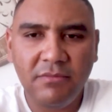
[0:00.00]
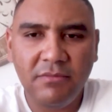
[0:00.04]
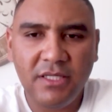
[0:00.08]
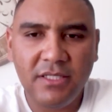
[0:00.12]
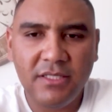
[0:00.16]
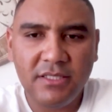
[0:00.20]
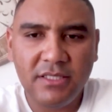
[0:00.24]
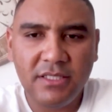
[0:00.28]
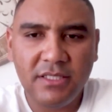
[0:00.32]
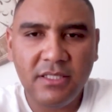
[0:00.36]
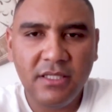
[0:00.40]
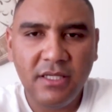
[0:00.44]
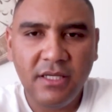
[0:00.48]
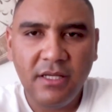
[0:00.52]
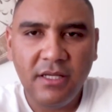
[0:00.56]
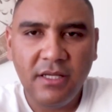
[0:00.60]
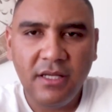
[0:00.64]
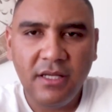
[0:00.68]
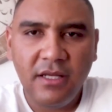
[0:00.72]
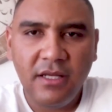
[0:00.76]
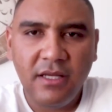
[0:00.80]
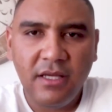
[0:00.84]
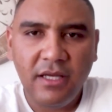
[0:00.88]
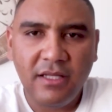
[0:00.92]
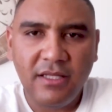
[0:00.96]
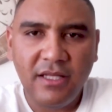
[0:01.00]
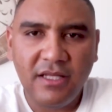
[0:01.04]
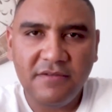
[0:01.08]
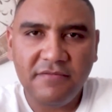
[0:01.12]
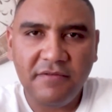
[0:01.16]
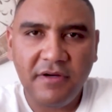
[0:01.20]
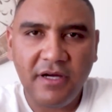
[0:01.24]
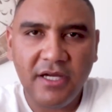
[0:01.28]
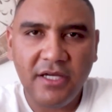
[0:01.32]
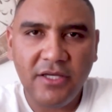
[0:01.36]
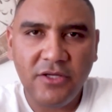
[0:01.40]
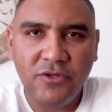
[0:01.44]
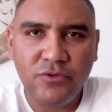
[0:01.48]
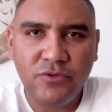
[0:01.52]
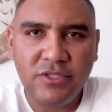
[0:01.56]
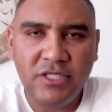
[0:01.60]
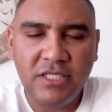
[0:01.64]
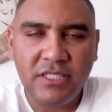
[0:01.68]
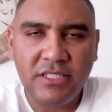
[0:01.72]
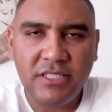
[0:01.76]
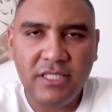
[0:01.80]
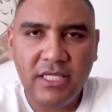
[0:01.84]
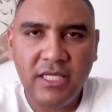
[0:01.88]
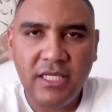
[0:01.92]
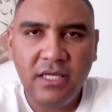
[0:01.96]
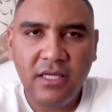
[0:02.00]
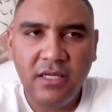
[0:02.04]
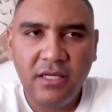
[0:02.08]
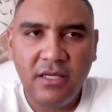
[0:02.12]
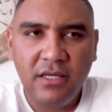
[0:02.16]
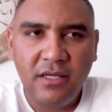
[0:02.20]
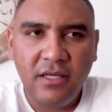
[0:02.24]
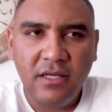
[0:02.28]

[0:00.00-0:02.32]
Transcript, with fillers: medicine, and that's via UCT.